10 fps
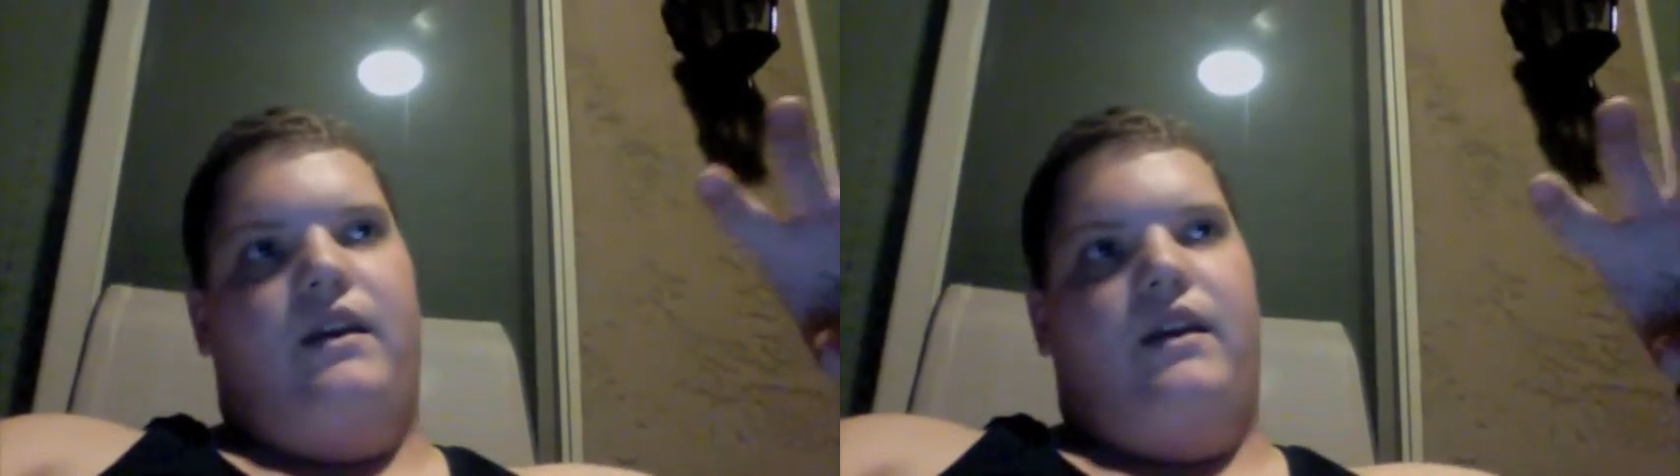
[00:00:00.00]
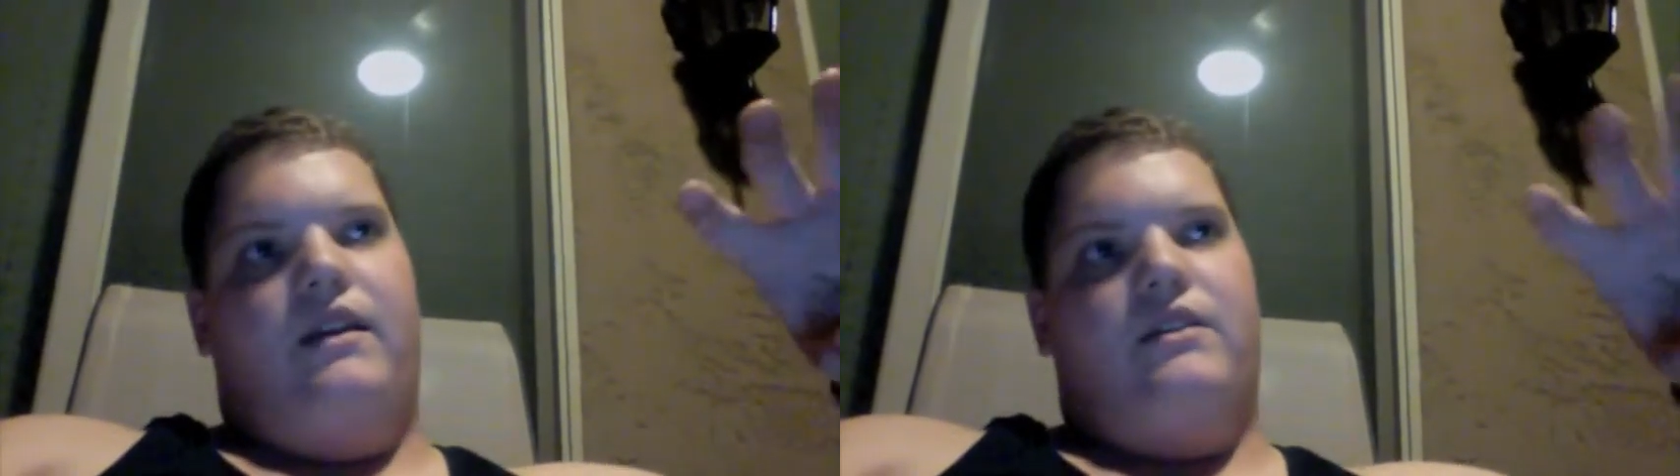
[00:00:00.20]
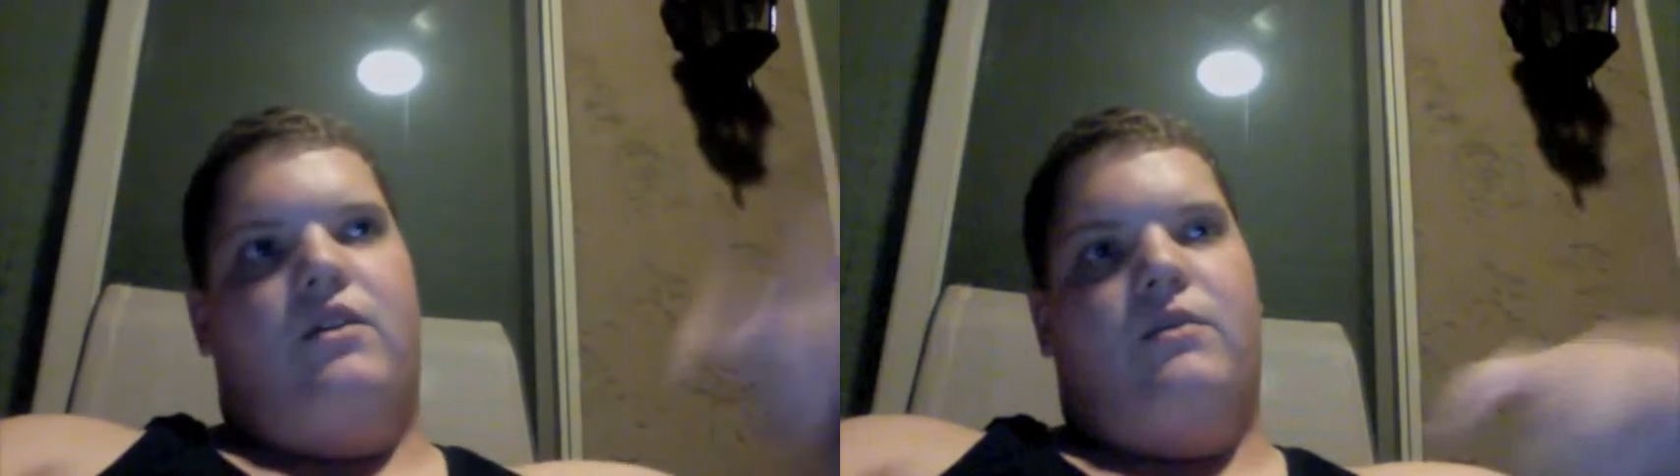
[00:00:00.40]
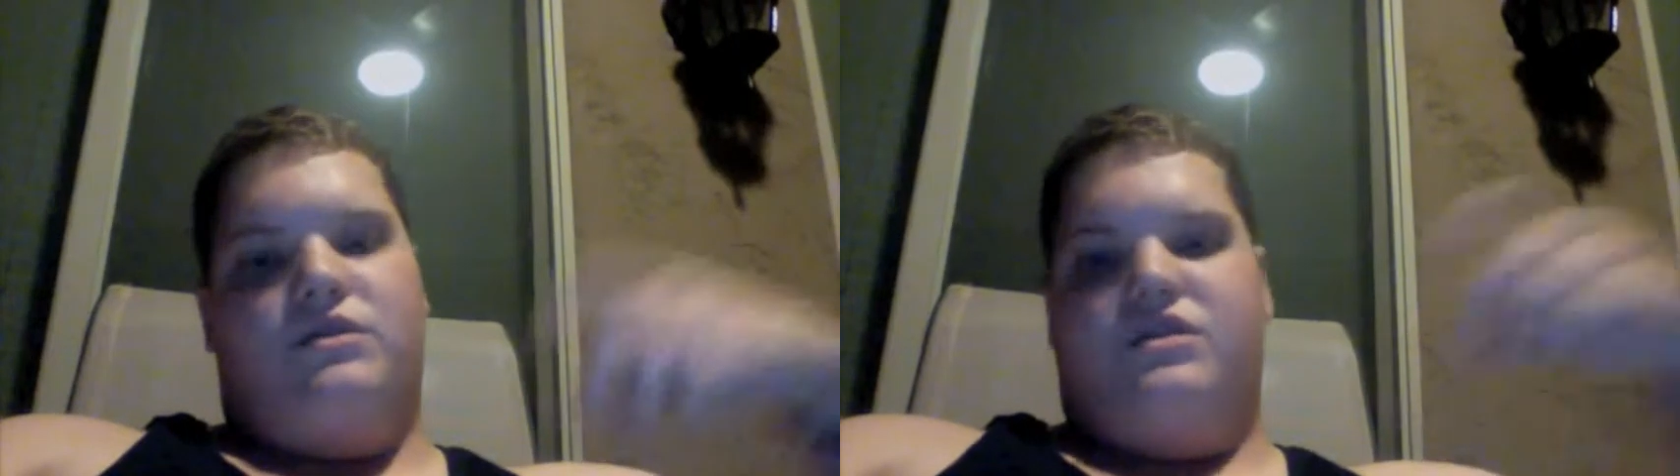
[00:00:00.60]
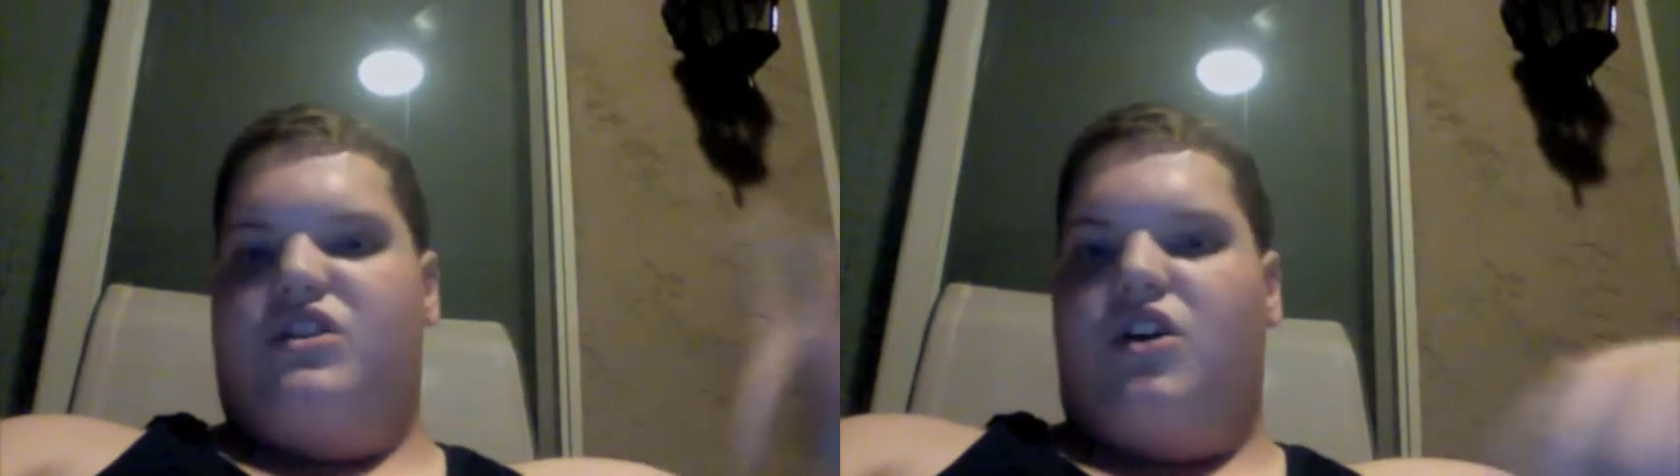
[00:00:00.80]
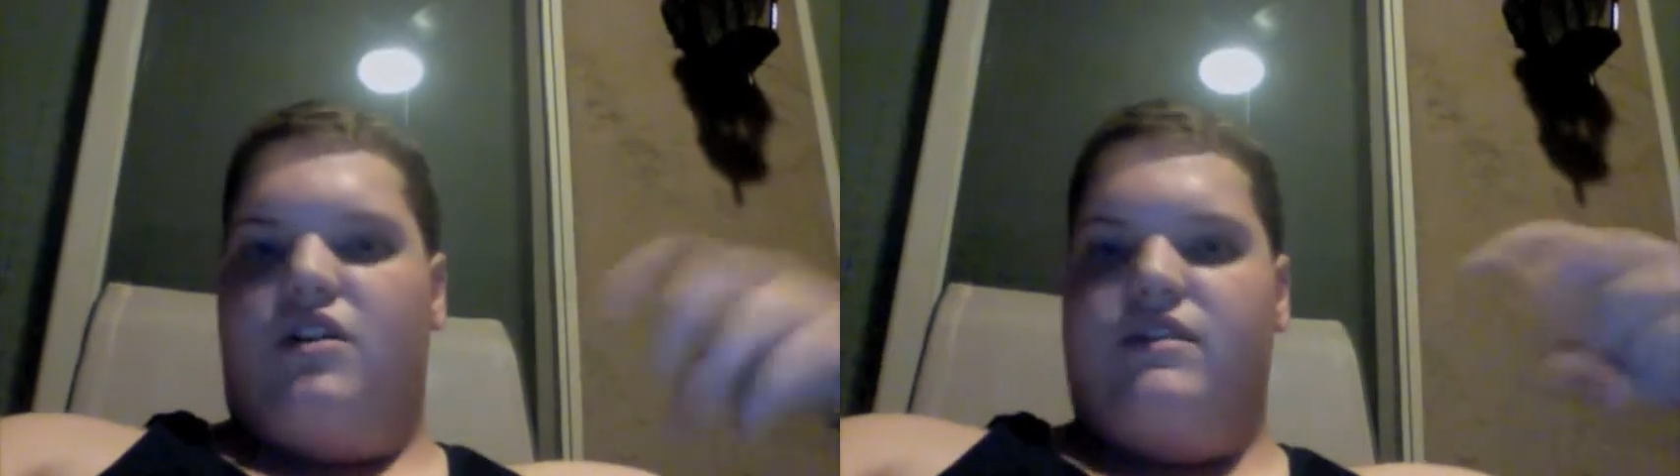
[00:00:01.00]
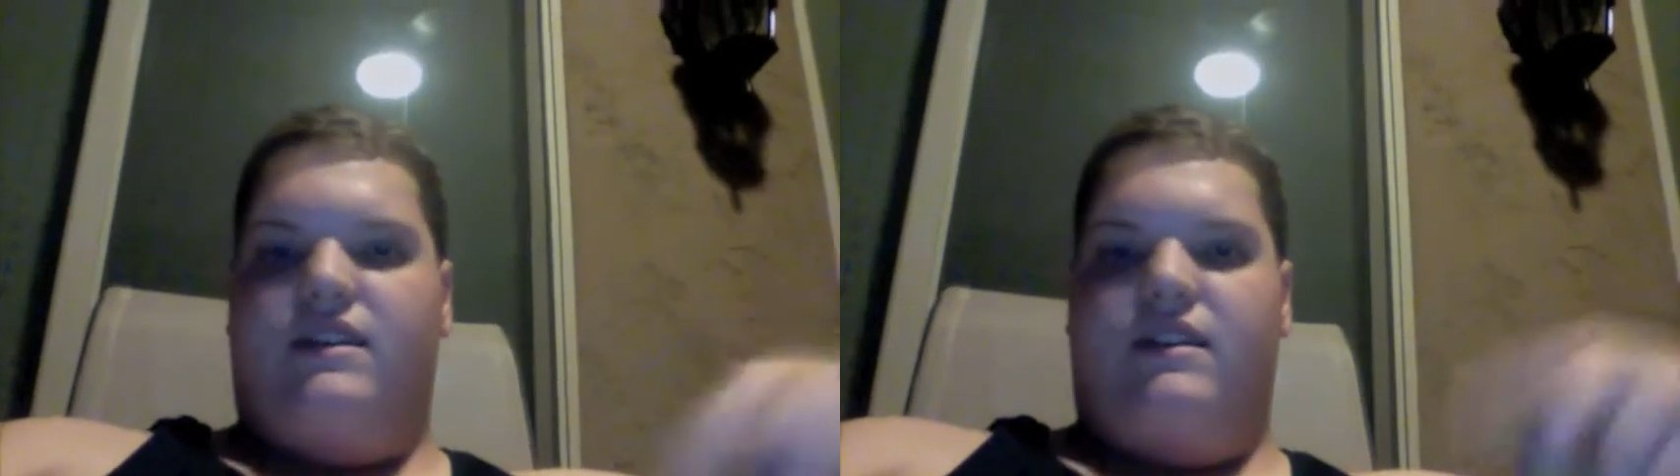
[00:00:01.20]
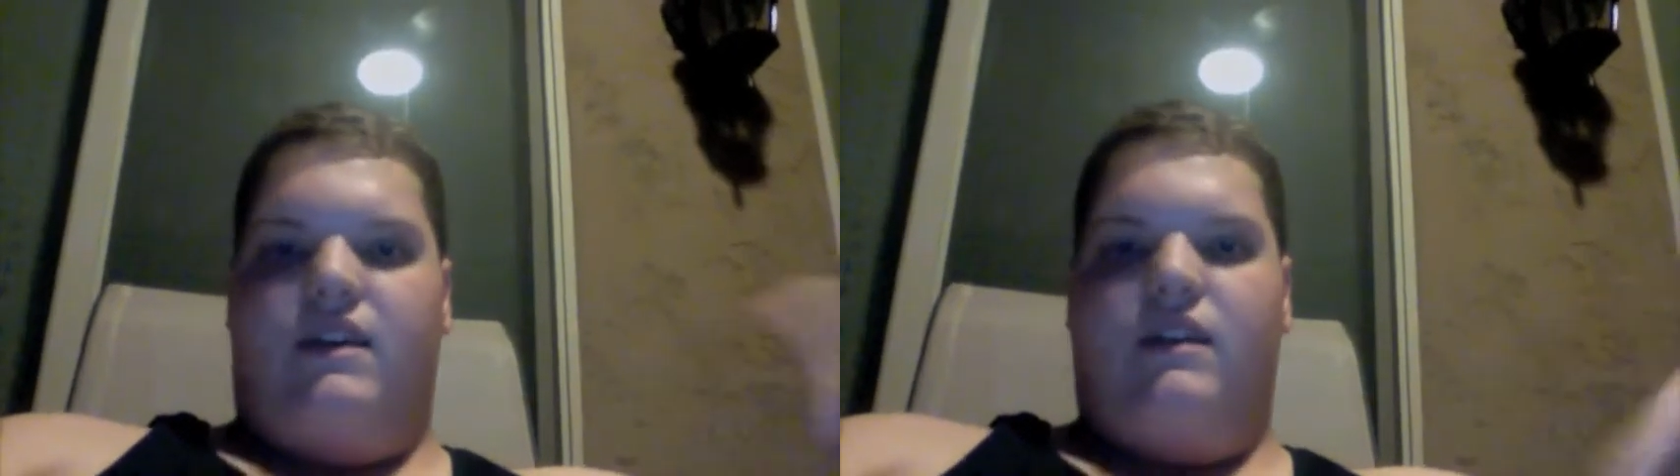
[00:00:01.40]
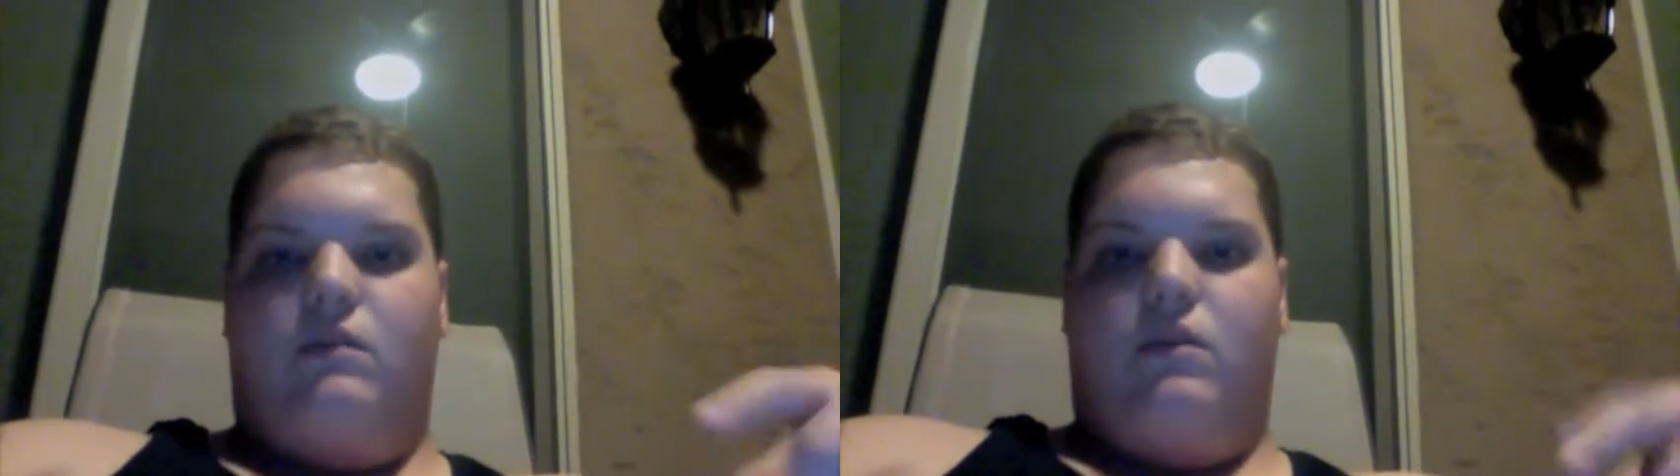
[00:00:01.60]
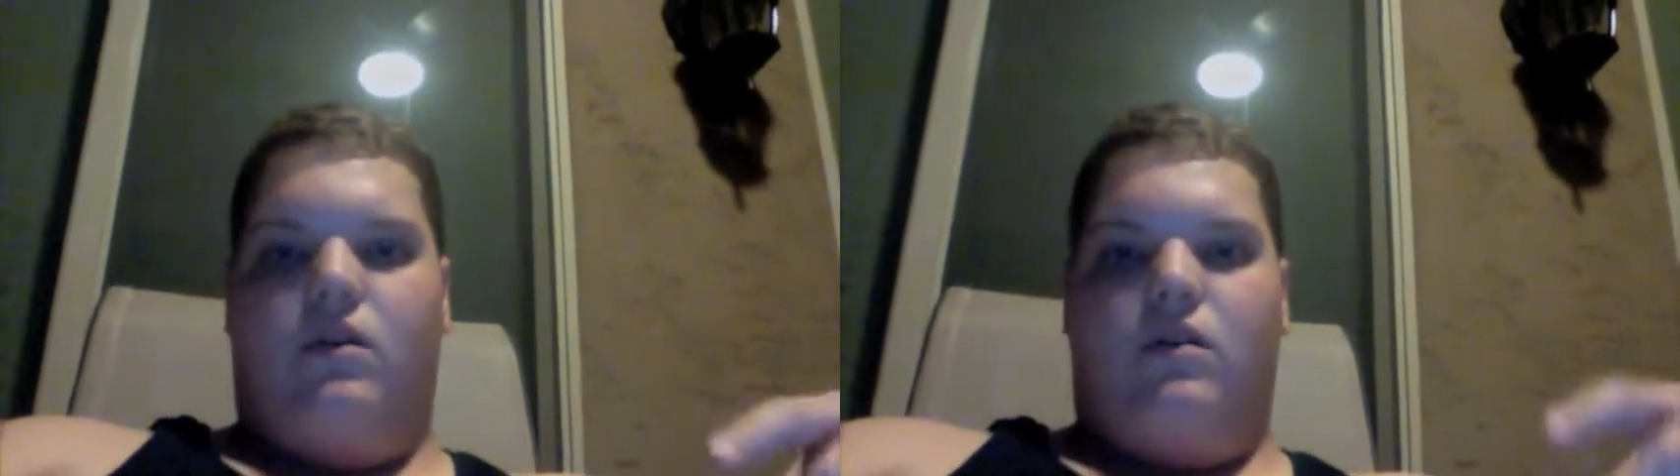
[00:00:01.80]
It almost churns it in the
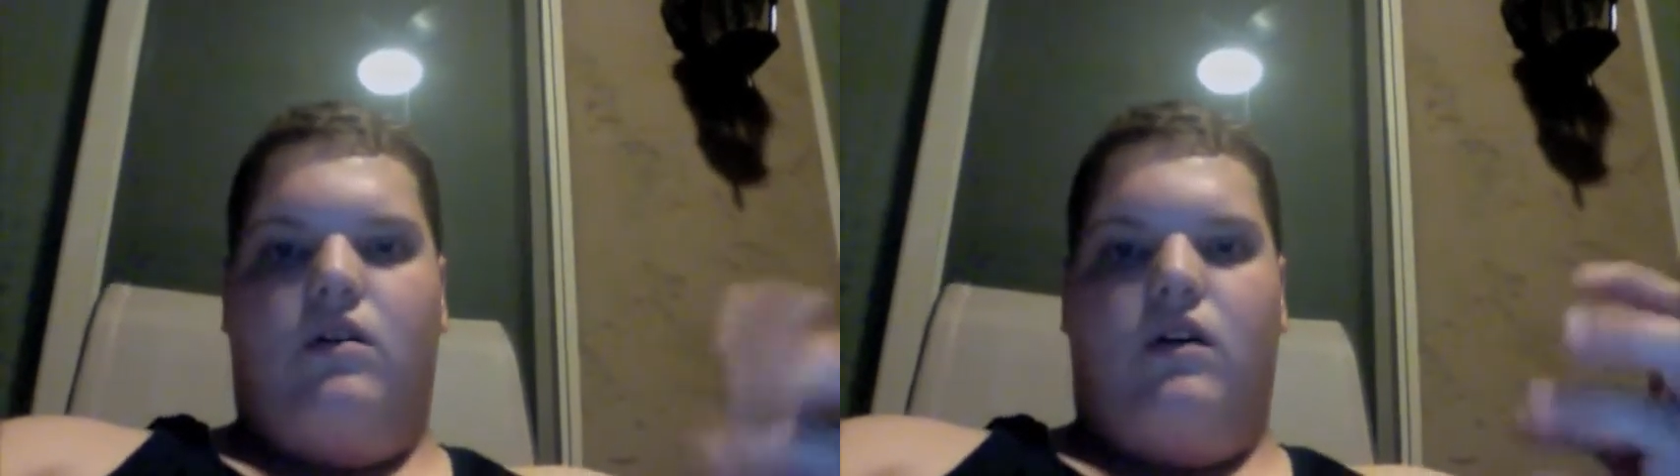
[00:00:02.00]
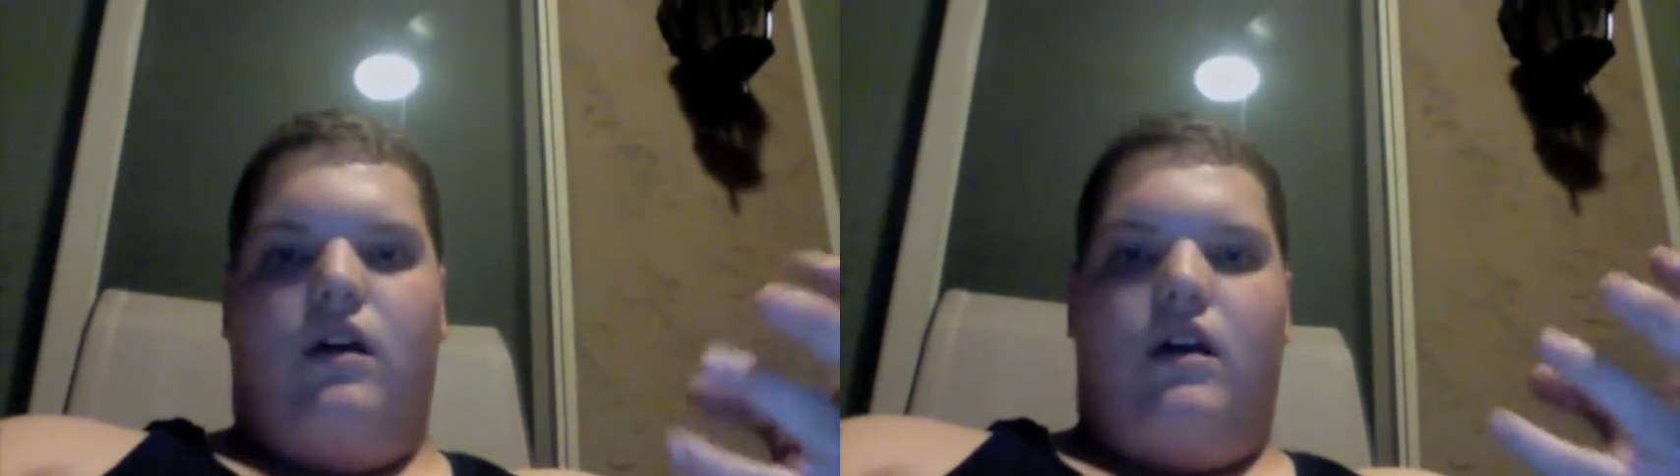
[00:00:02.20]
bowl